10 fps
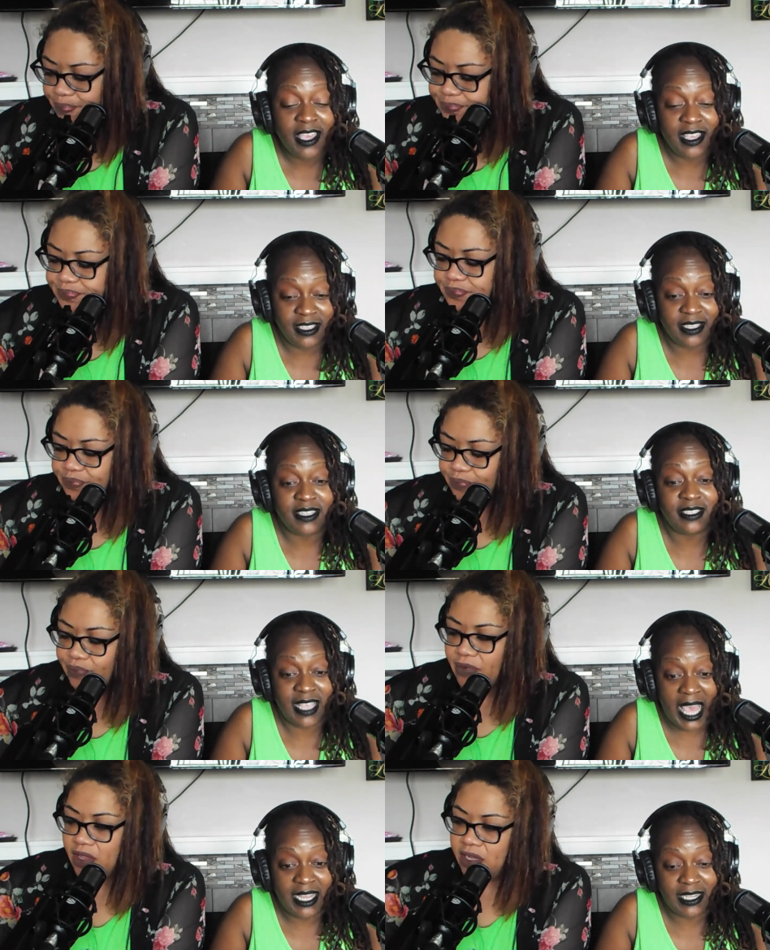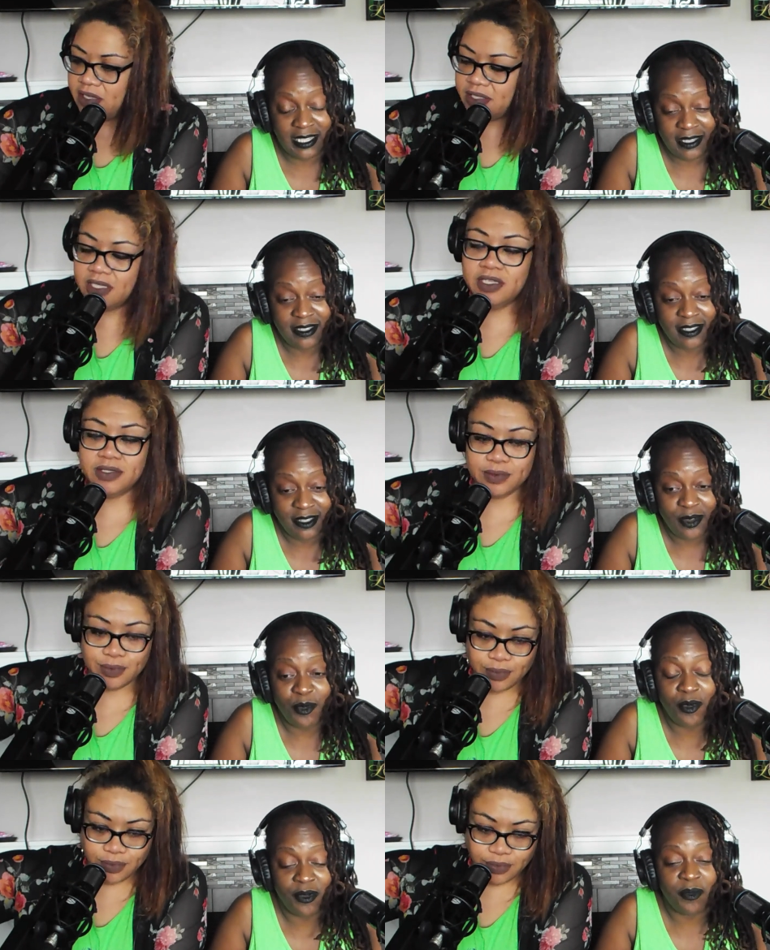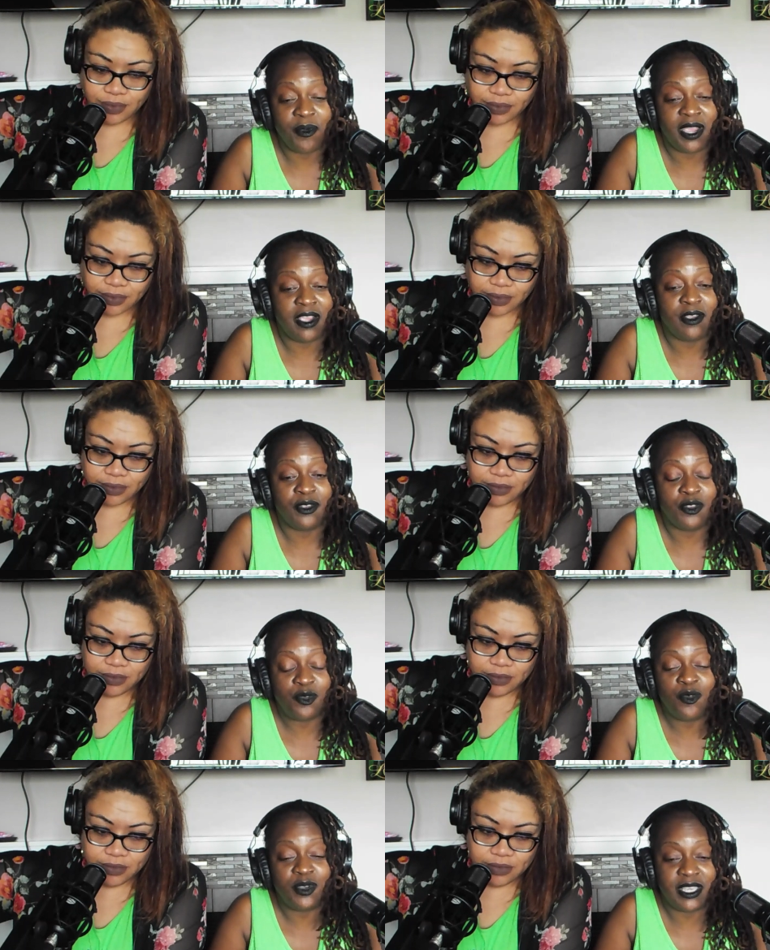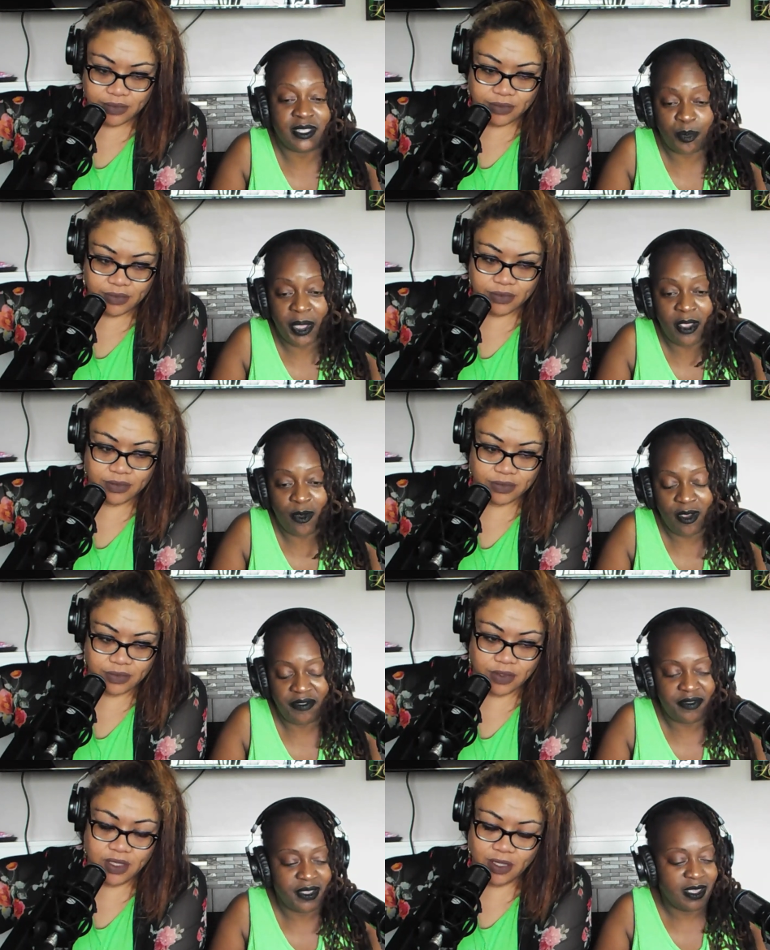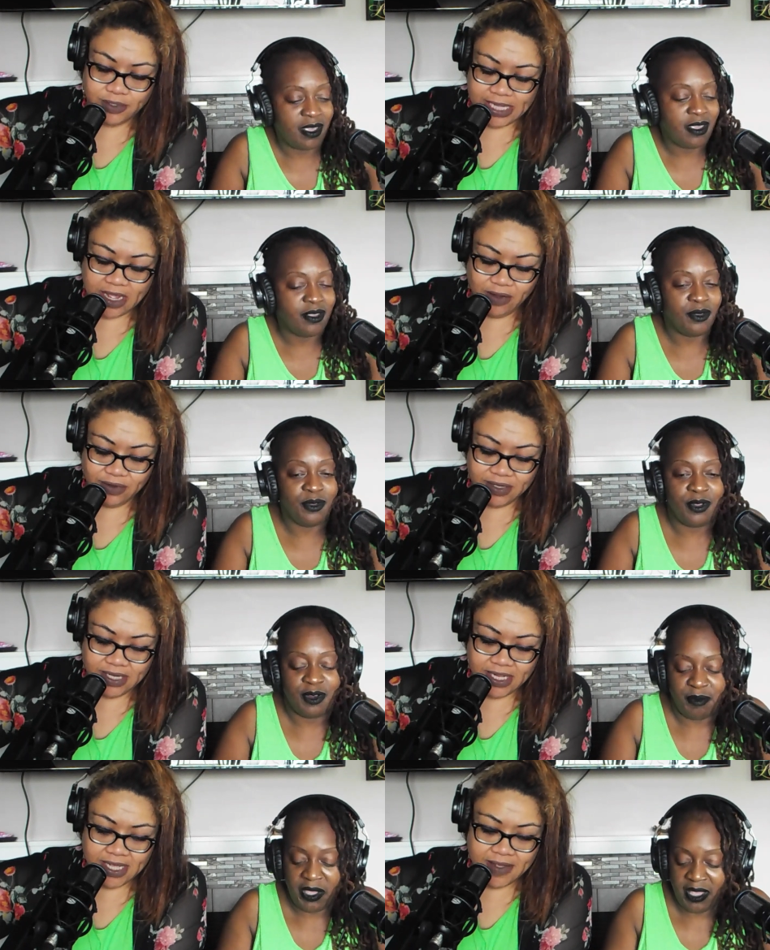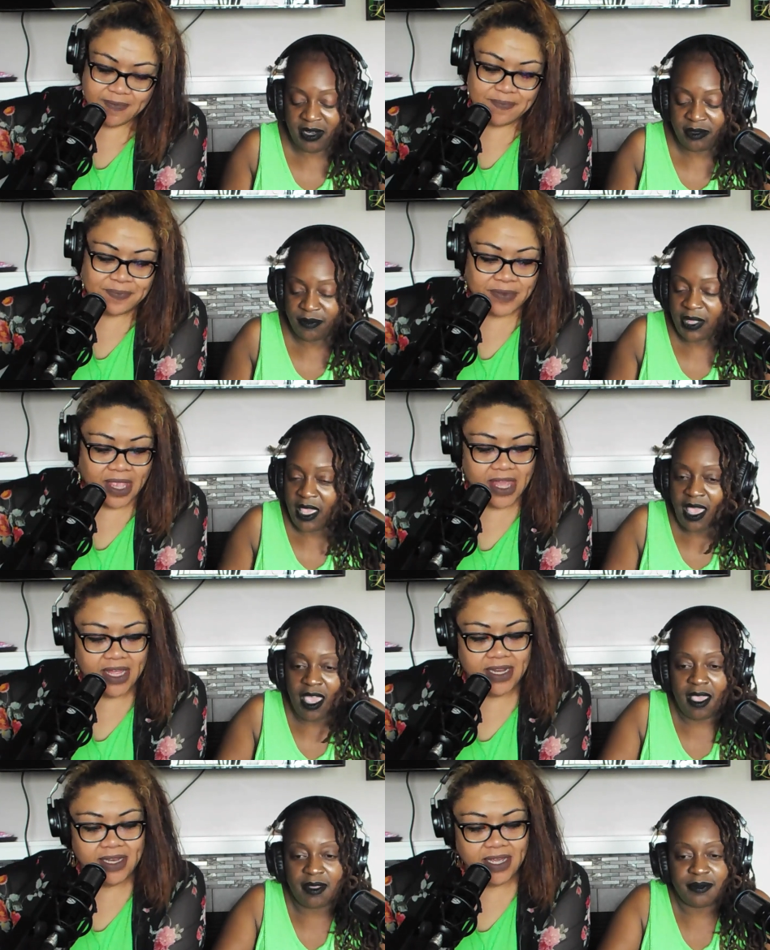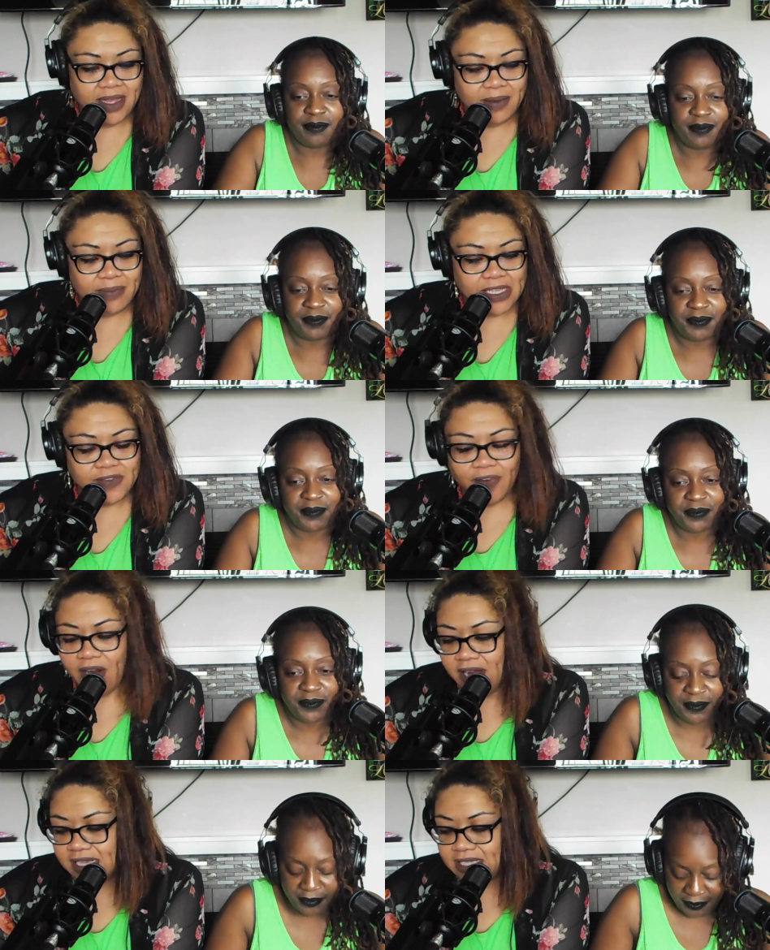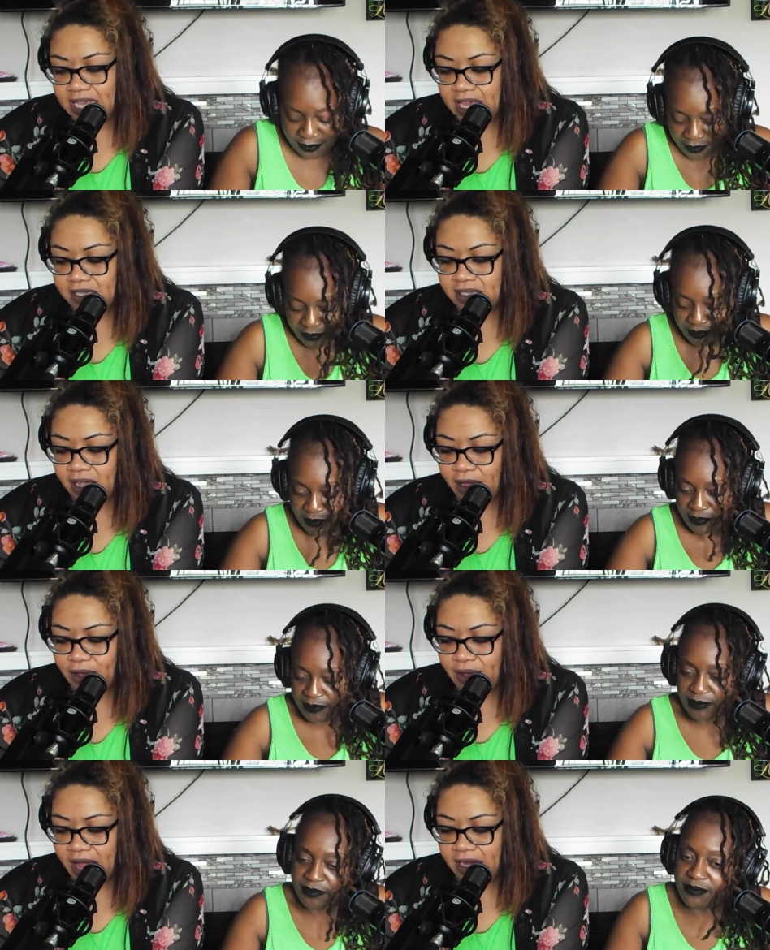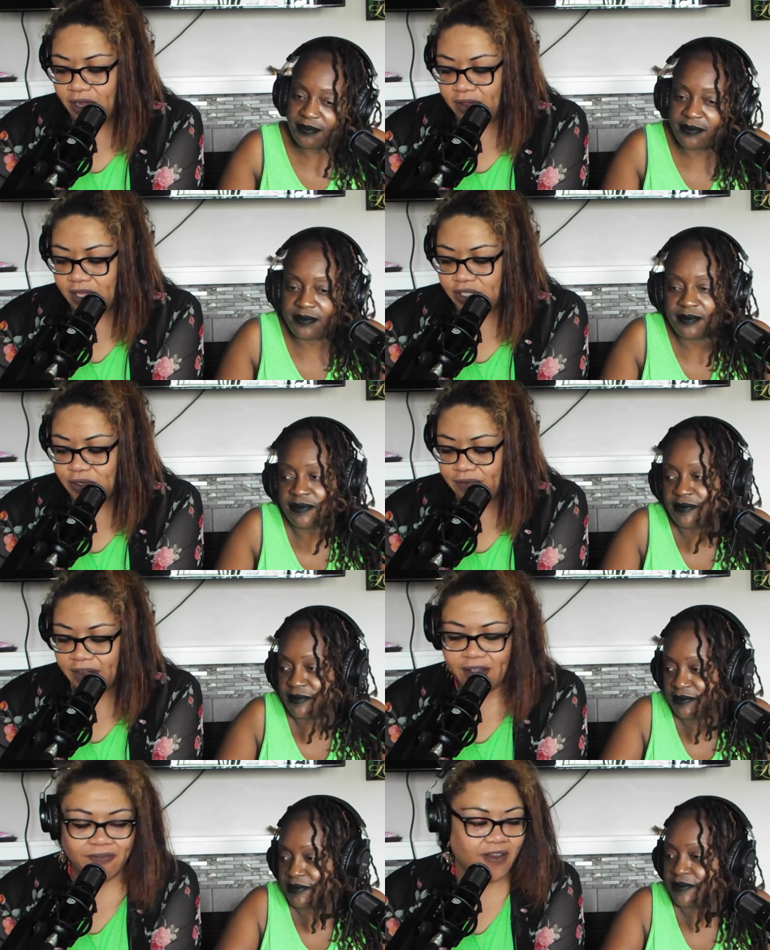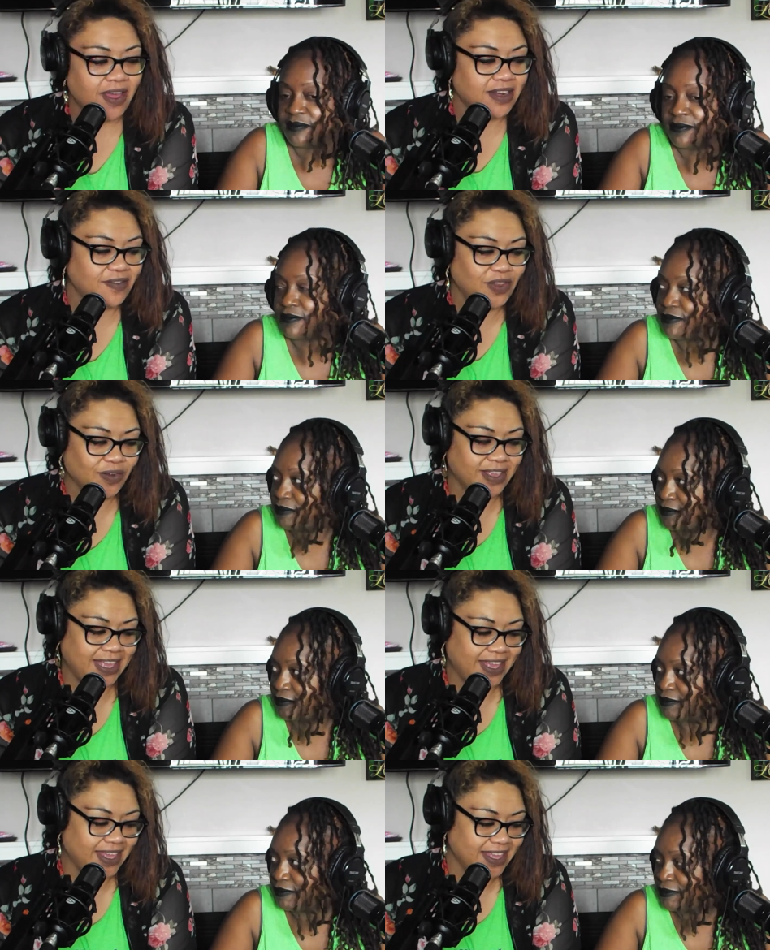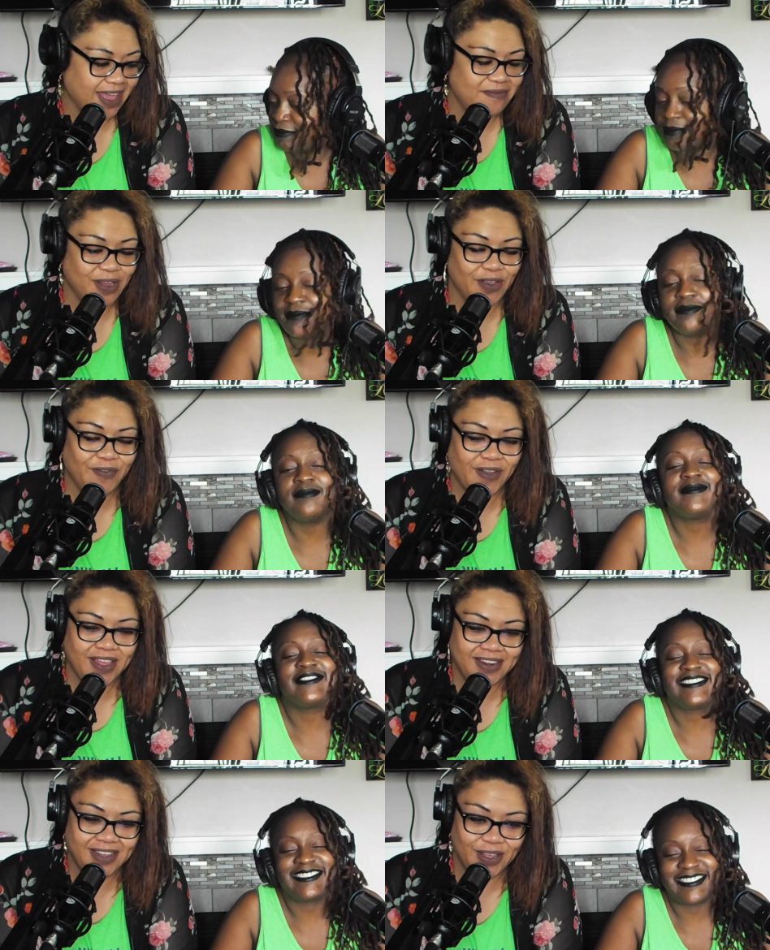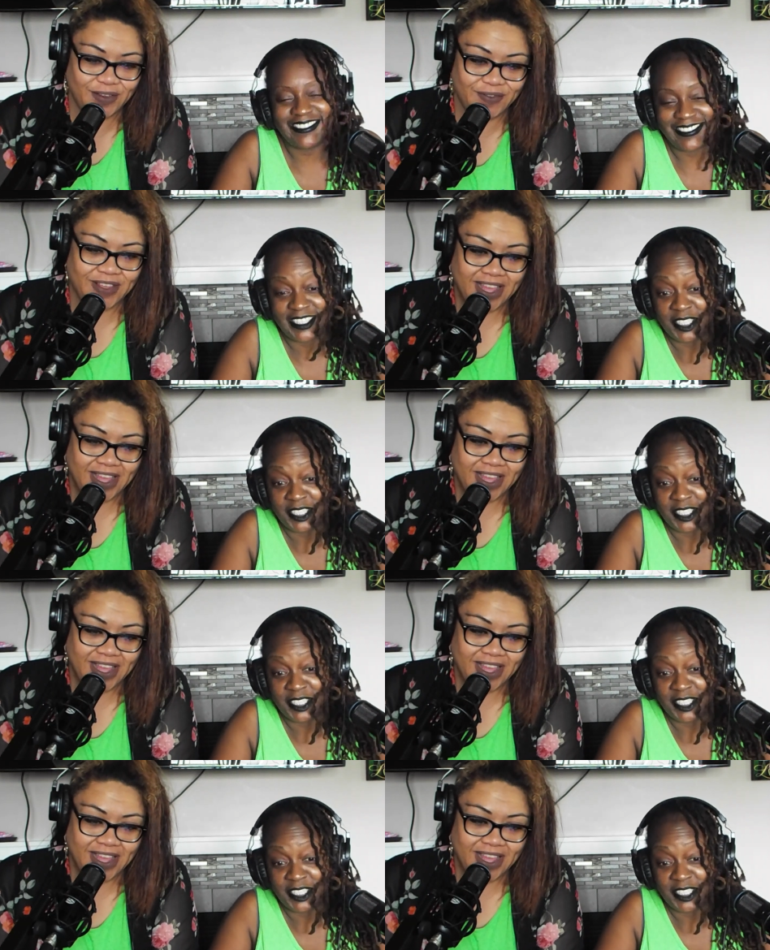Speaker 1: is exactly where you get the payoff. No doubt. You know what I mean?
Speaker 2: And um, as far as kings go, I know that you're very fond of your king. I'm very fond of